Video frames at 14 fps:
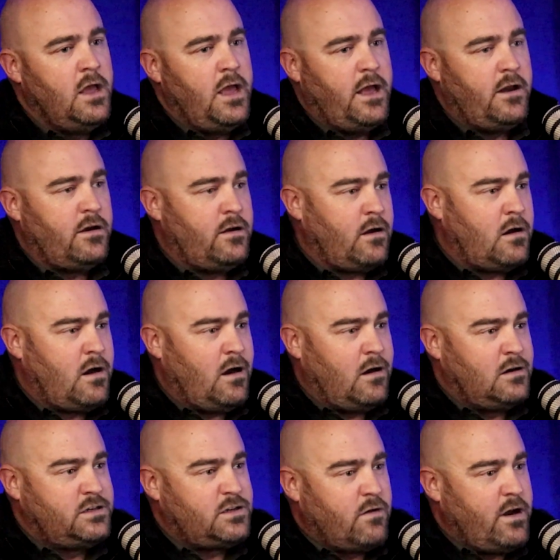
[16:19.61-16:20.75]
and are
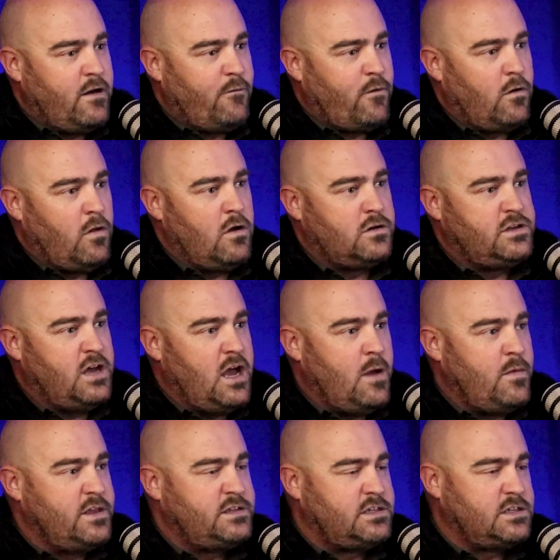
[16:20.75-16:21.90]
incarcerated for a long time,
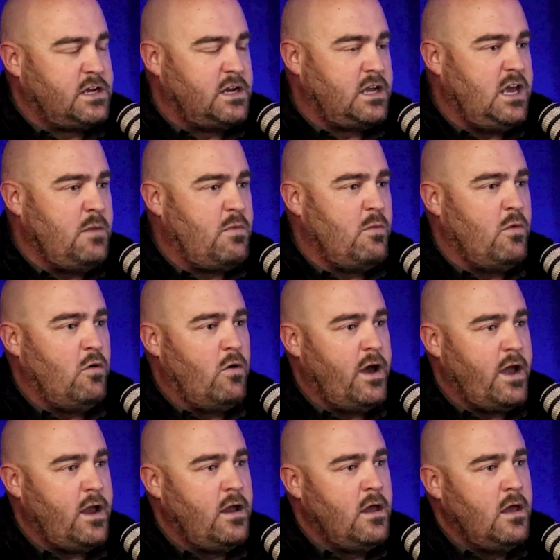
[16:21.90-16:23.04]
and this is going to keep them
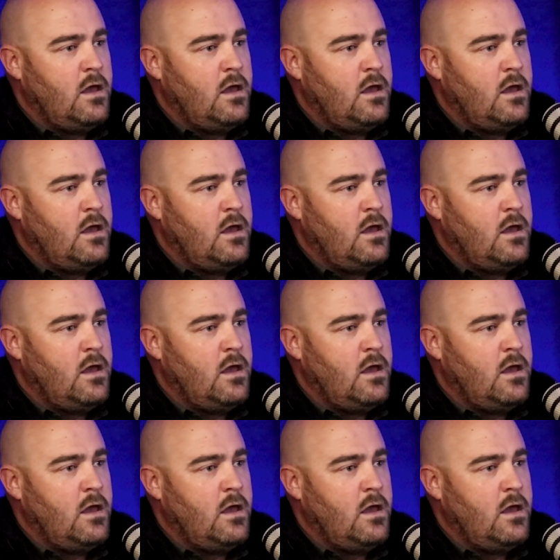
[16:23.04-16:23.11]
away.